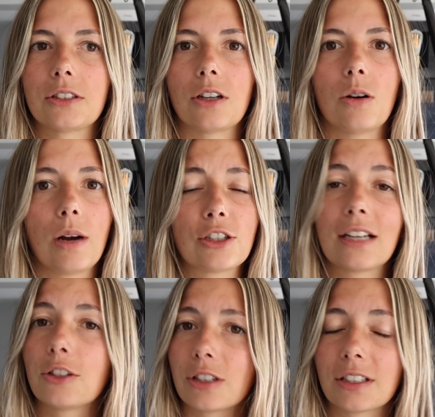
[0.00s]
So I
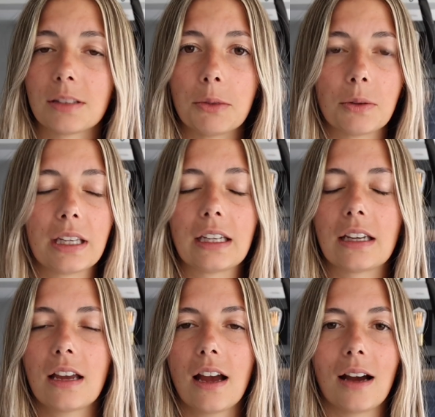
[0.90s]
tried to drink a
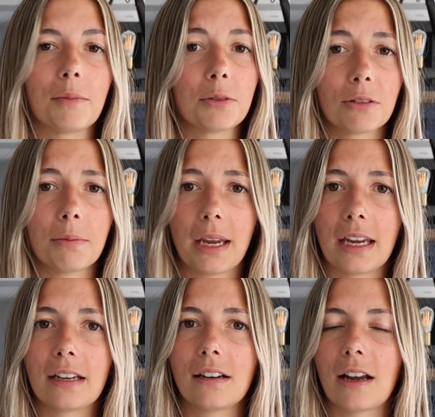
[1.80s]
smoothie through the
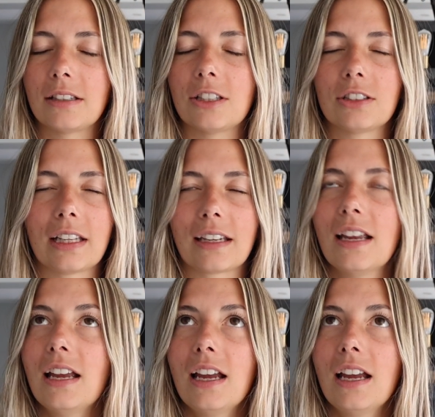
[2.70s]
pain. I just like